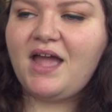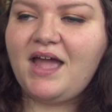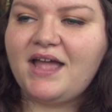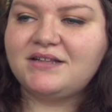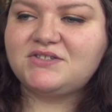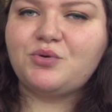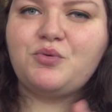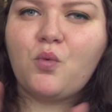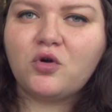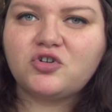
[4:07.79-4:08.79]
And so
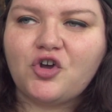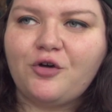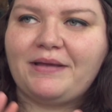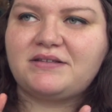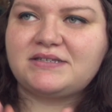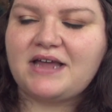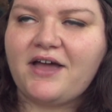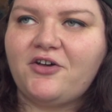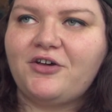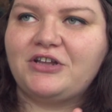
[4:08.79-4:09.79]
in wardrobe and
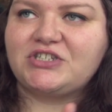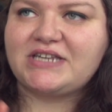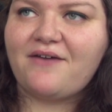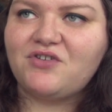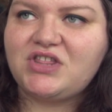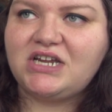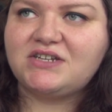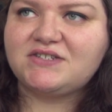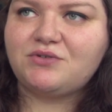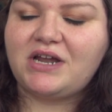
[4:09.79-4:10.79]
style and just everything, it
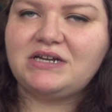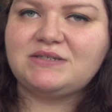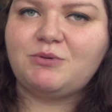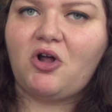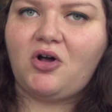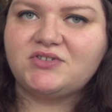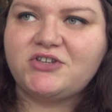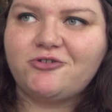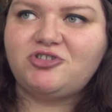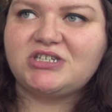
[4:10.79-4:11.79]
is so 90s, but
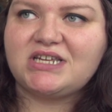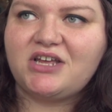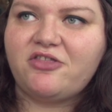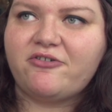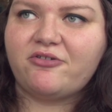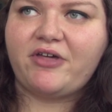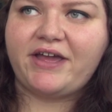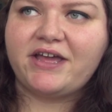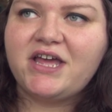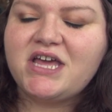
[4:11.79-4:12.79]
also just in the,
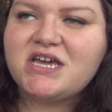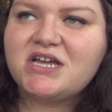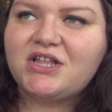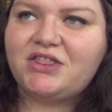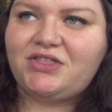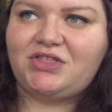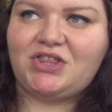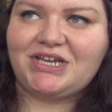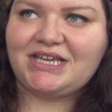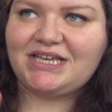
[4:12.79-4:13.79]
like,
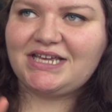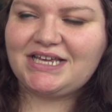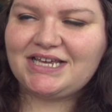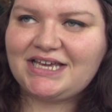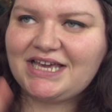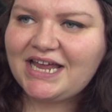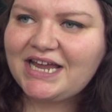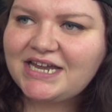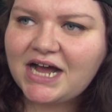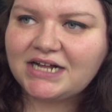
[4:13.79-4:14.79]
the
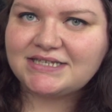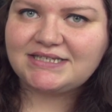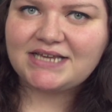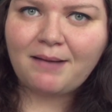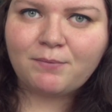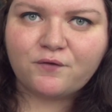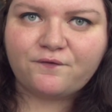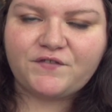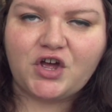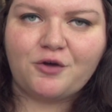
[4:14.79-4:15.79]
kid ensemble
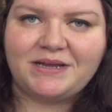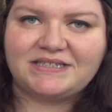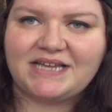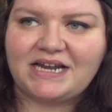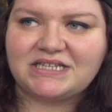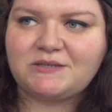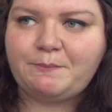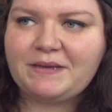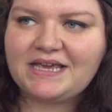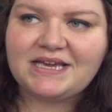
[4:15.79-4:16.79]
film is at its
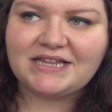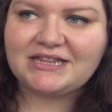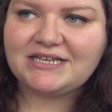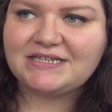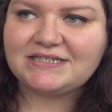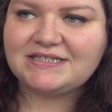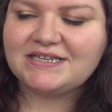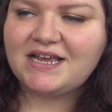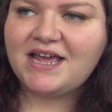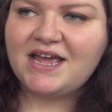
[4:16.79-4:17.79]
peak in
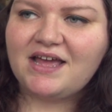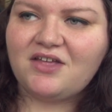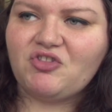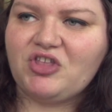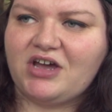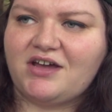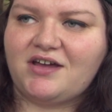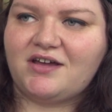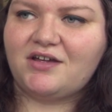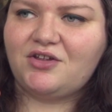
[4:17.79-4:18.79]
this.
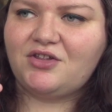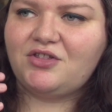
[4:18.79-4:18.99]
The